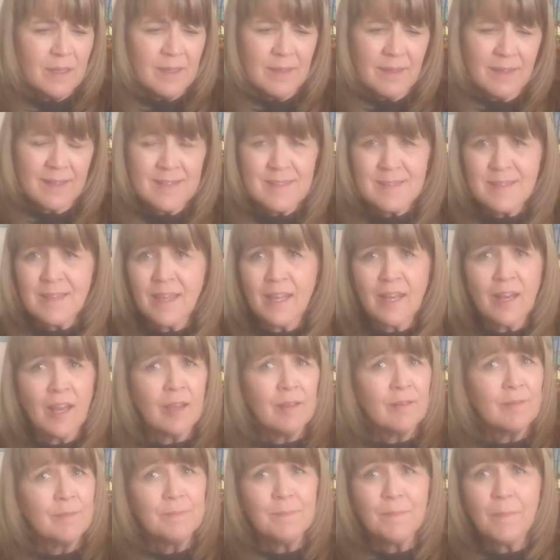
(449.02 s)
like I said,
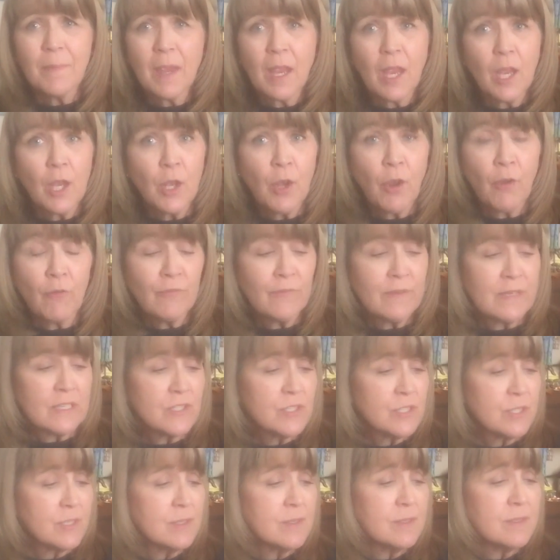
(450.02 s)
no
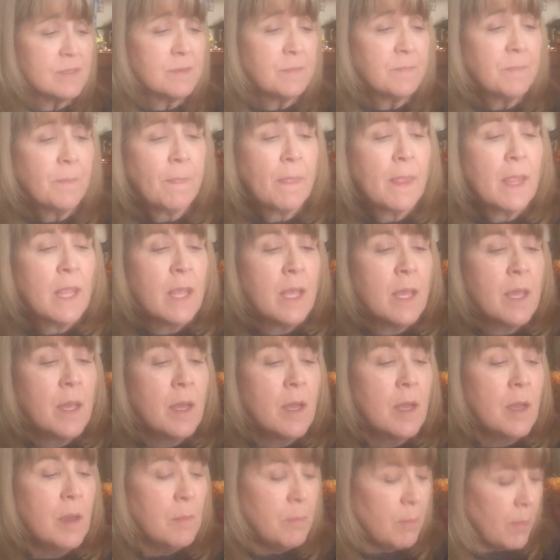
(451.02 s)
finishes.
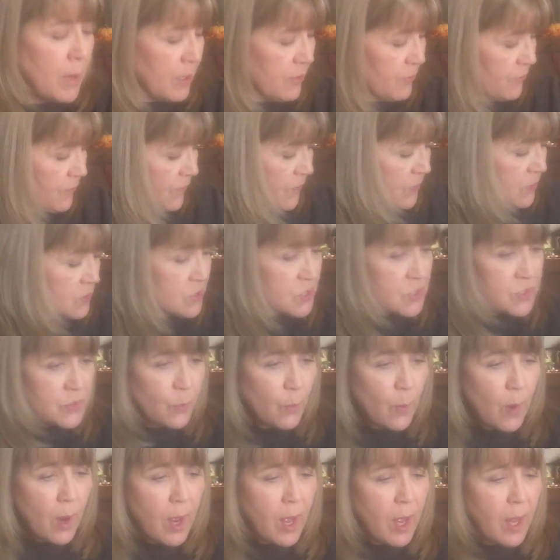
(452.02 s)
My
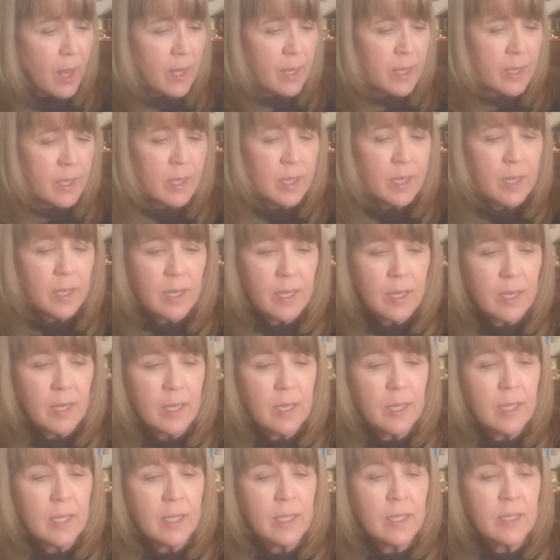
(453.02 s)
first one
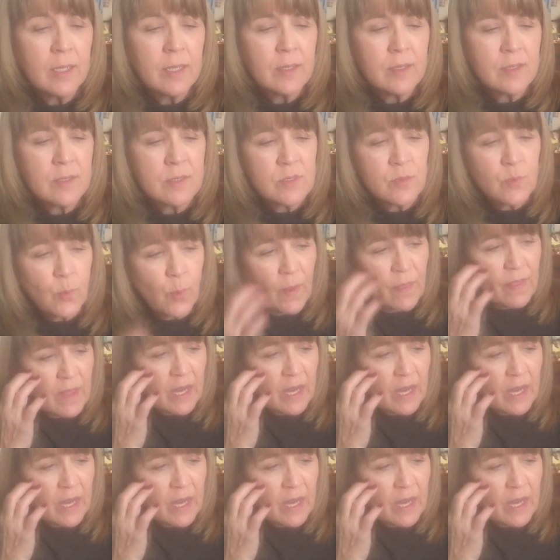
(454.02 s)
is one